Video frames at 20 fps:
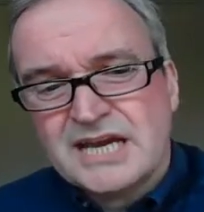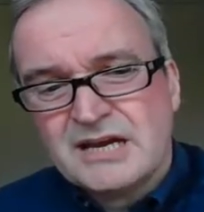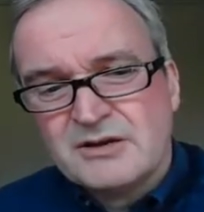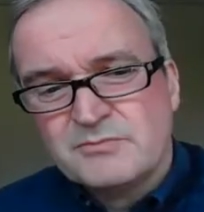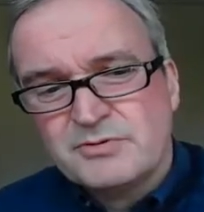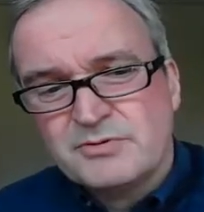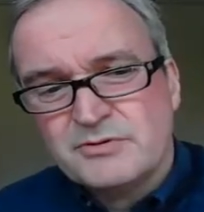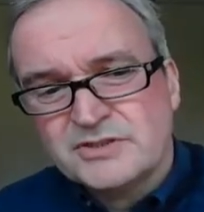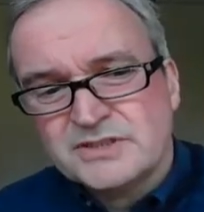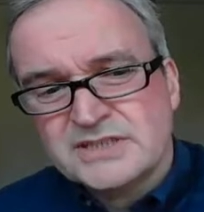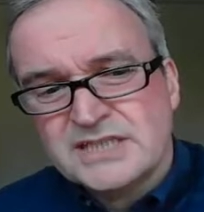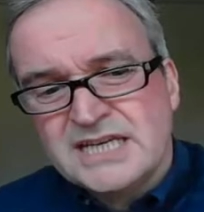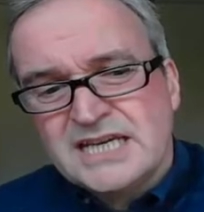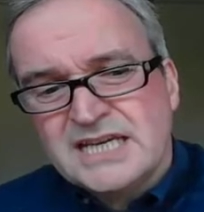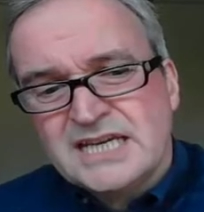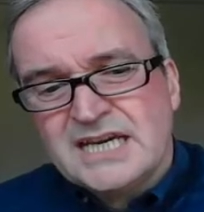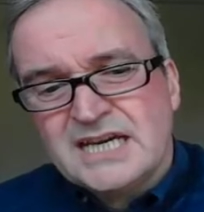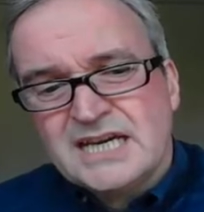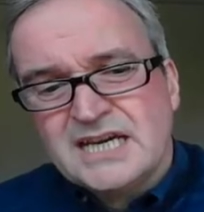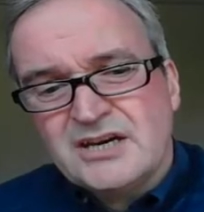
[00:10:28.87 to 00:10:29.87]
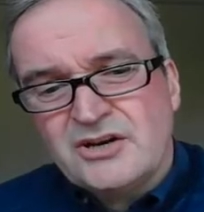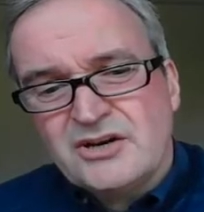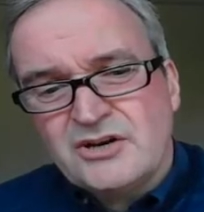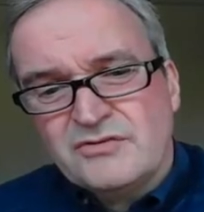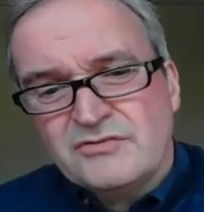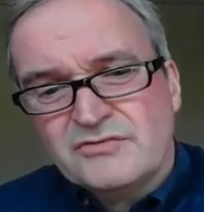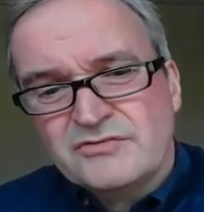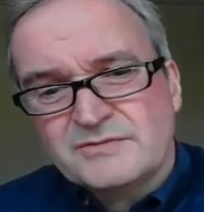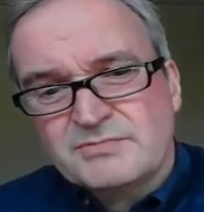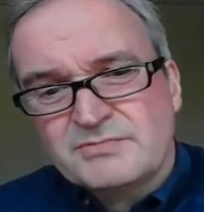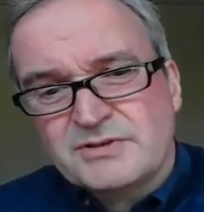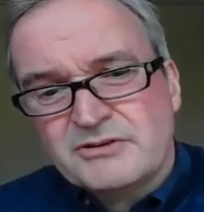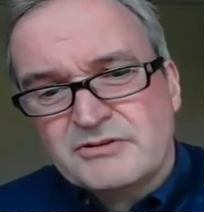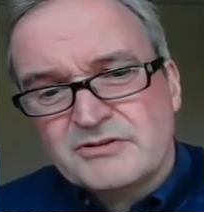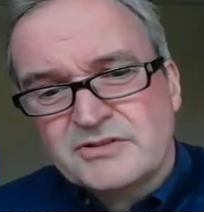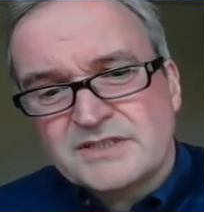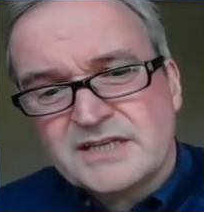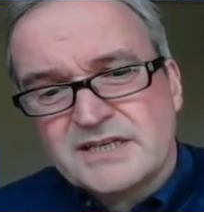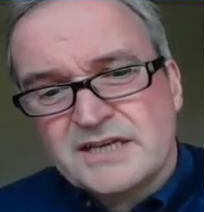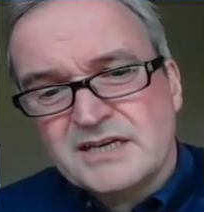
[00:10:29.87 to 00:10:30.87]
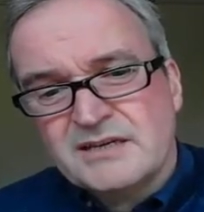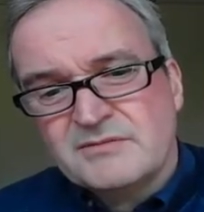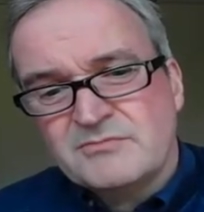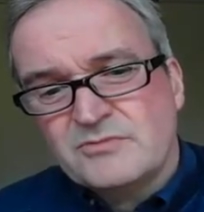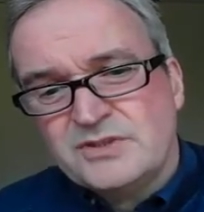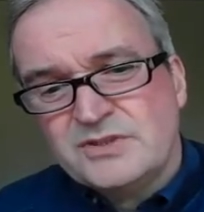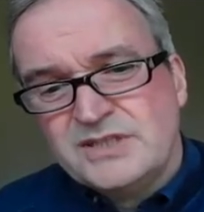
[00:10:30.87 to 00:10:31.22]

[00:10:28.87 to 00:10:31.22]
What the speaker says: output over a period of time.